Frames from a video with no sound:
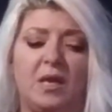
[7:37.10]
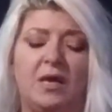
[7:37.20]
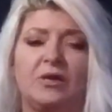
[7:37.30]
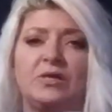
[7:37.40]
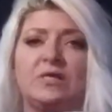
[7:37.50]

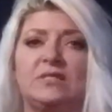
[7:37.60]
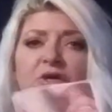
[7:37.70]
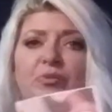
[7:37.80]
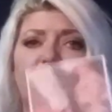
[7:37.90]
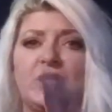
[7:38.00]
Here's
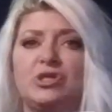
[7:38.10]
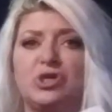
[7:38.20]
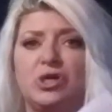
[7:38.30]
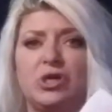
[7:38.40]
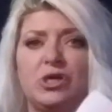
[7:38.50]
their
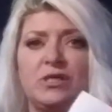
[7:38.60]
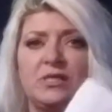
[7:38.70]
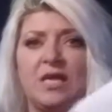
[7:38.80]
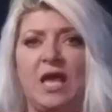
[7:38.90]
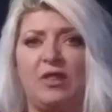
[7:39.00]
picture
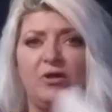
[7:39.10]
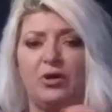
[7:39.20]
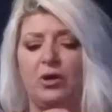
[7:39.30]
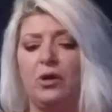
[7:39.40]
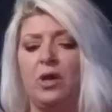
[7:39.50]

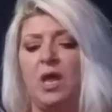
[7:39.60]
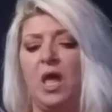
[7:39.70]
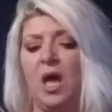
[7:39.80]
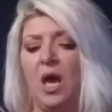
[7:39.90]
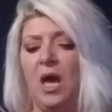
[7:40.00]
together.
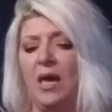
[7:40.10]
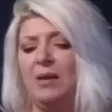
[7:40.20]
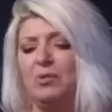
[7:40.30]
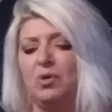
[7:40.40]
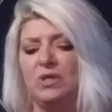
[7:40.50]
I
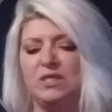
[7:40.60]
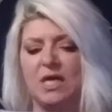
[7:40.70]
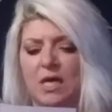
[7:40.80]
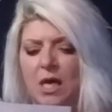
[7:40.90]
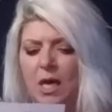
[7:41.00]
am going
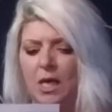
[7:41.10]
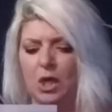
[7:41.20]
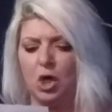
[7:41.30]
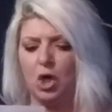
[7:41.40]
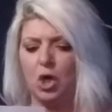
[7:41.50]
to
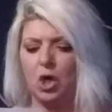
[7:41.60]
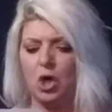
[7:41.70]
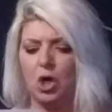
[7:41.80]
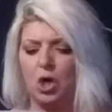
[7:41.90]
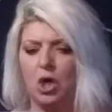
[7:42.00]
cut
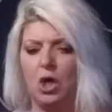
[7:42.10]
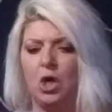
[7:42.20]
her